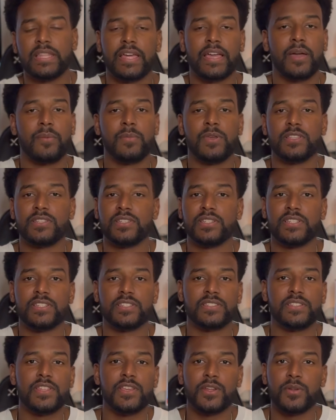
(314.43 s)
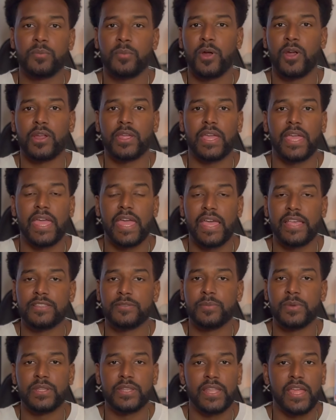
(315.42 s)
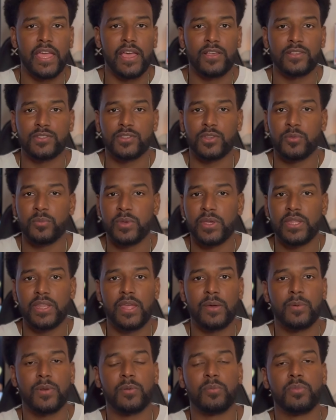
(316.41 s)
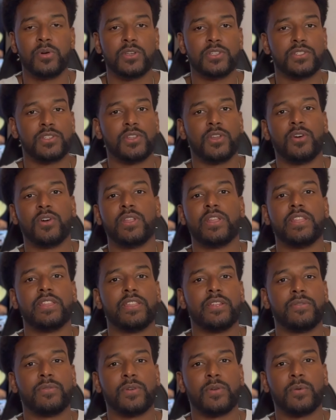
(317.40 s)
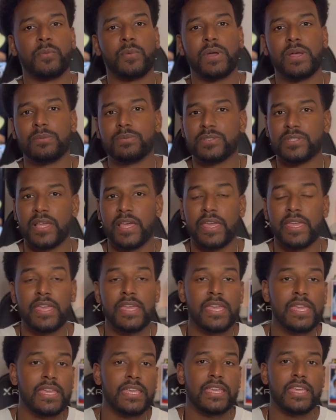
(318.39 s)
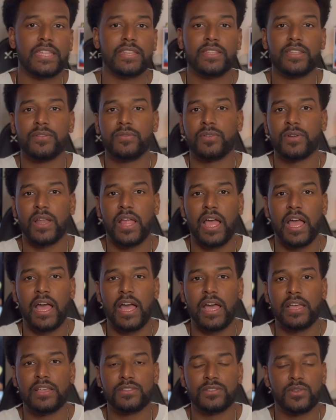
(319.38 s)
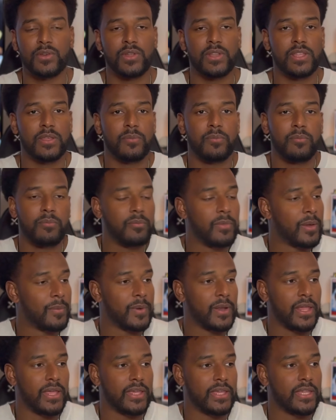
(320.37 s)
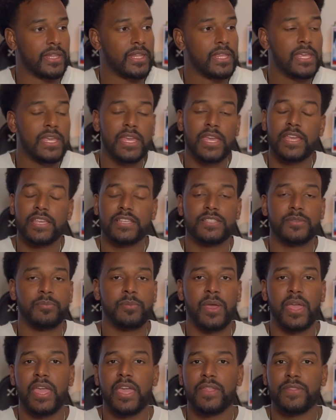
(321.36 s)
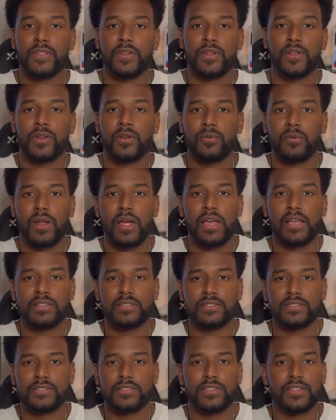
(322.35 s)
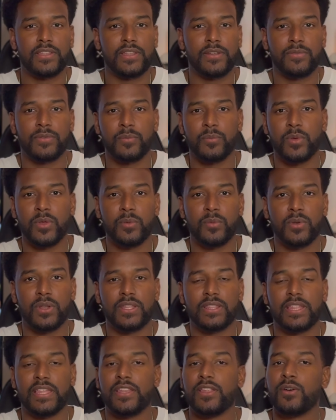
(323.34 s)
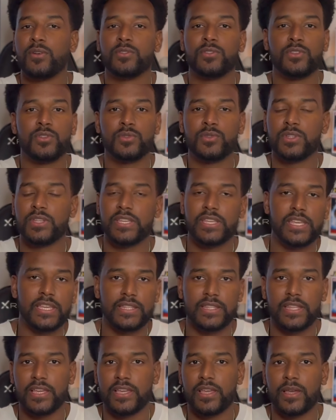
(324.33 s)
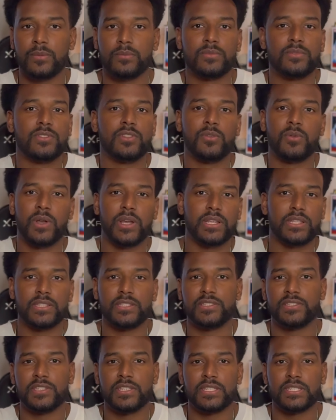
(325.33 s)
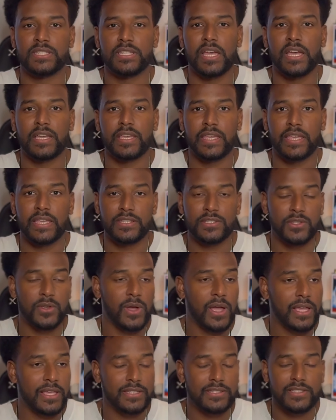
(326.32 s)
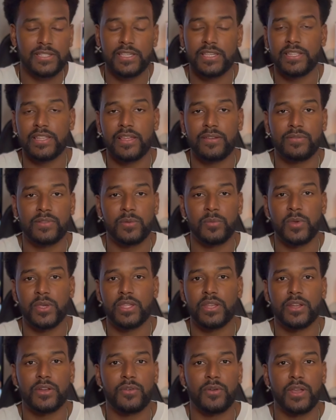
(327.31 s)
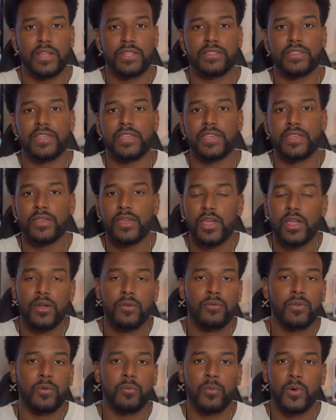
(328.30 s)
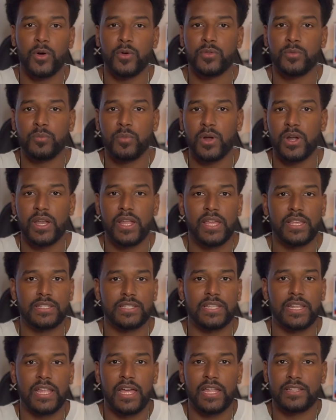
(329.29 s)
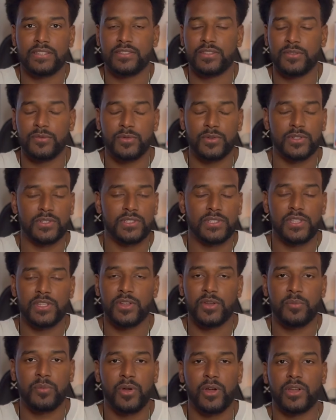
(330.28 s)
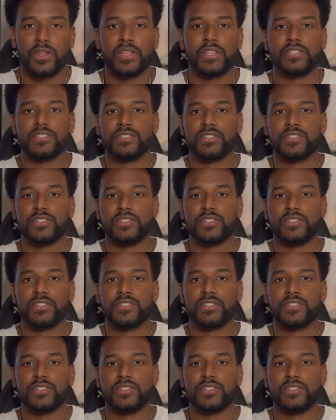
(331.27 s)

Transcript: Like I mentioned, the sneaker market has been down, so being able to push it on a different website, get different eyes on it, maybe they can expand their horizons to different people that they don't usually get that come directly to StockX. So I can see it definitely being a great thing for both brands and honestly for the sneaker market in